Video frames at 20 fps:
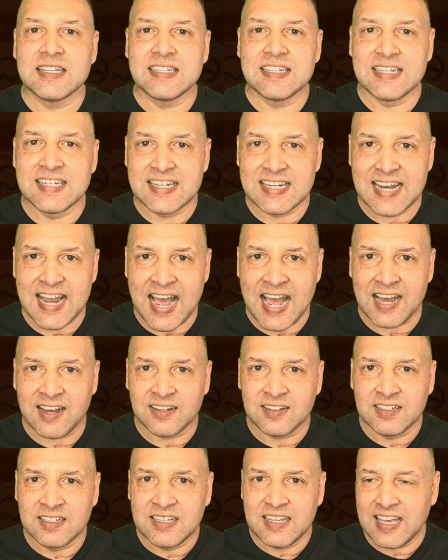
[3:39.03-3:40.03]
Na,
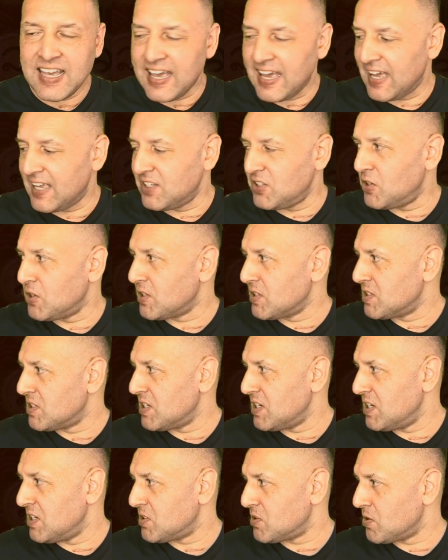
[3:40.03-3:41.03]
and you can
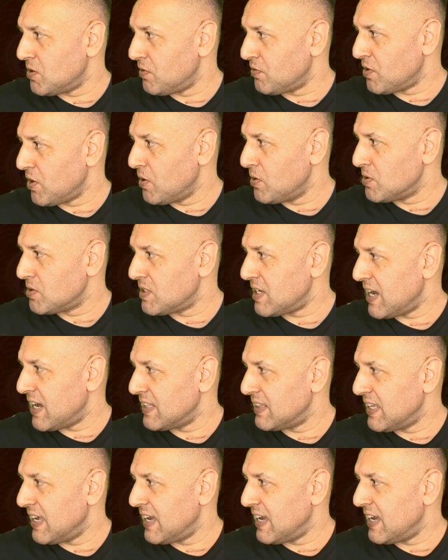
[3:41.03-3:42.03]
see it sort of goes down
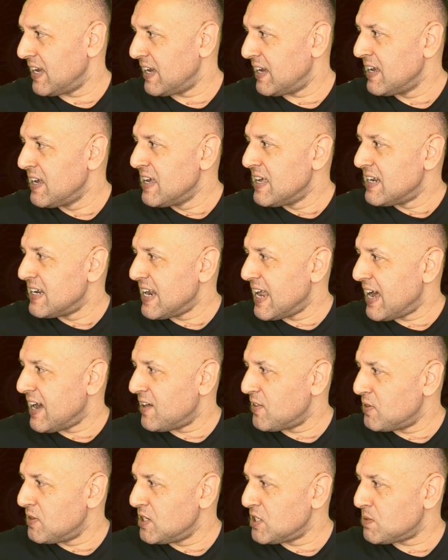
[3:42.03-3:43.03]
there. Now
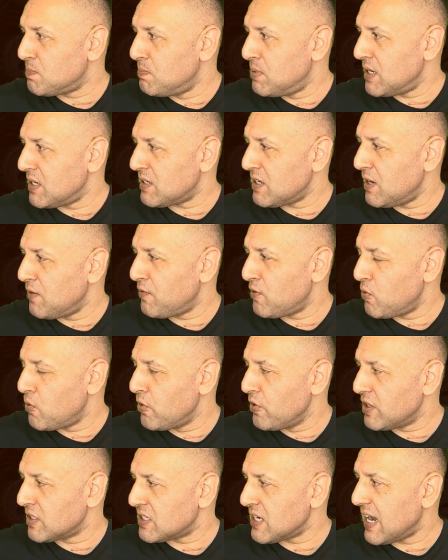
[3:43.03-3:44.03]
this bit, if it
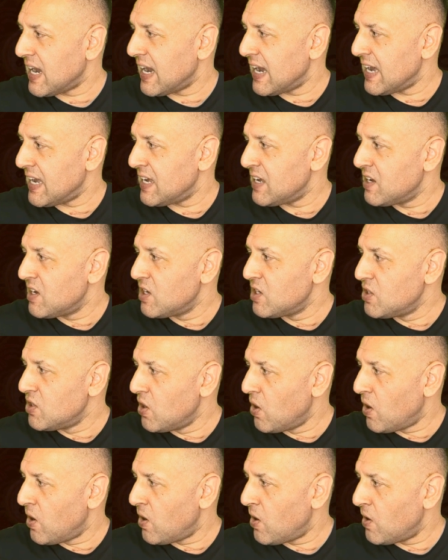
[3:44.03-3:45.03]
were a Thai
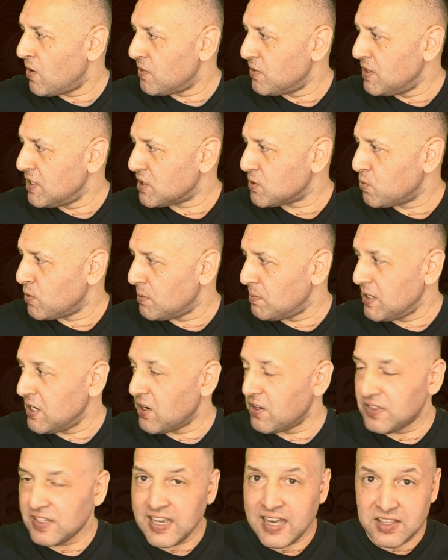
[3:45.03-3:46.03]
no, this would be
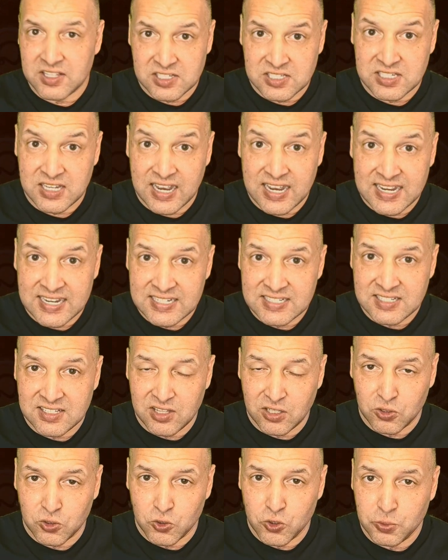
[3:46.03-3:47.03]
on the other side,
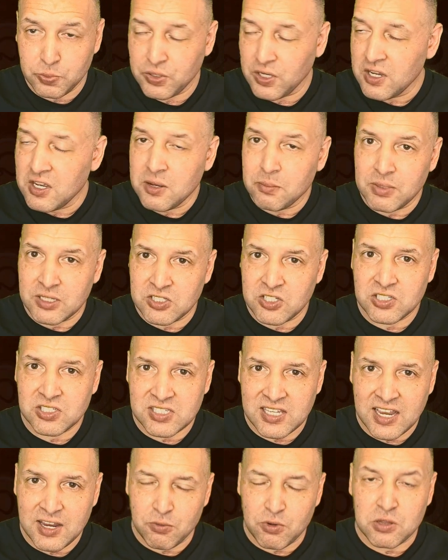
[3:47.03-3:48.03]
the loop, but just
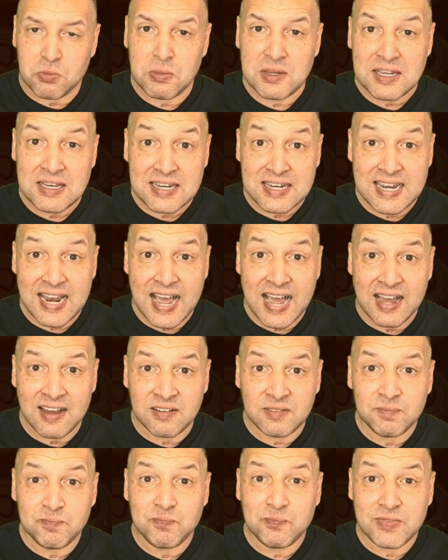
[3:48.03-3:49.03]
say it with me, na,
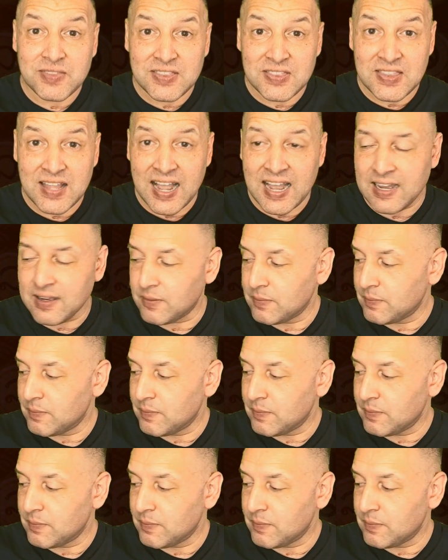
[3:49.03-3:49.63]
na.